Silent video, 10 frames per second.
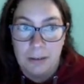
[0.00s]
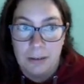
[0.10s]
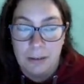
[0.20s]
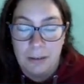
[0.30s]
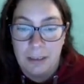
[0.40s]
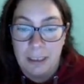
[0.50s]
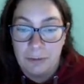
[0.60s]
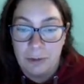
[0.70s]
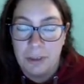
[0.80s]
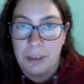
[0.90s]
And I have
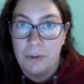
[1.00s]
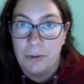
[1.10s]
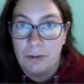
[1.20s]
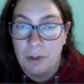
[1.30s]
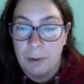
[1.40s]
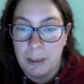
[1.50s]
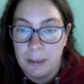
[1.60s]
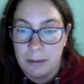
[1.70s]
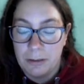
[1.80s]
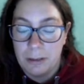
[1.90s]
continued the railway
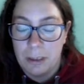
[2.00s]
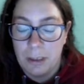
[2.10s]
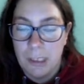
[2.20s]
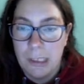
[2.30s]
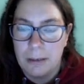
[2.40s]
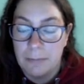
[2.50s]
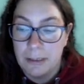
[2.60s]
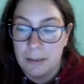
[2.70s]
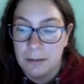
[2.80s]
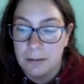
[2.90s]
line a little
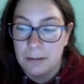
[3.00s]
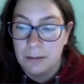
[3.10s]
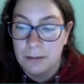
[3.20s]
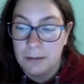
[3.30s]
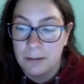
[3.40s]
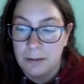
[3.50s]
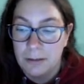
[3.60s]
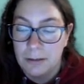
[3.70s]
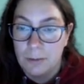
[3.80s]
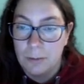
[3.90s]
bit
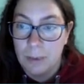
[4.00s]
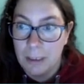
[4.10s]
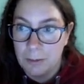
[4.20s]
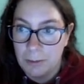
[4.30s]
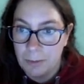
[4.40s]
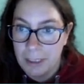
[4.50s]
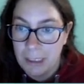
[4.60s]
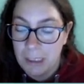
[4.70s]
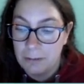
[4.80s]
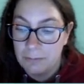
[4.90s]
while I was
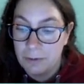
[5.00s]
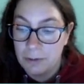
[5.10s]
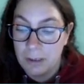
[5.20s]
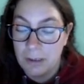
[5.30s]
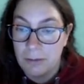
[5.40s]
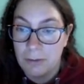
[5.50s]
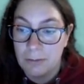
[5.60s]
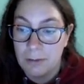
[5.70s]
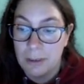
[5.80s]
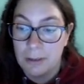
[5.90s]
waiting for this to load.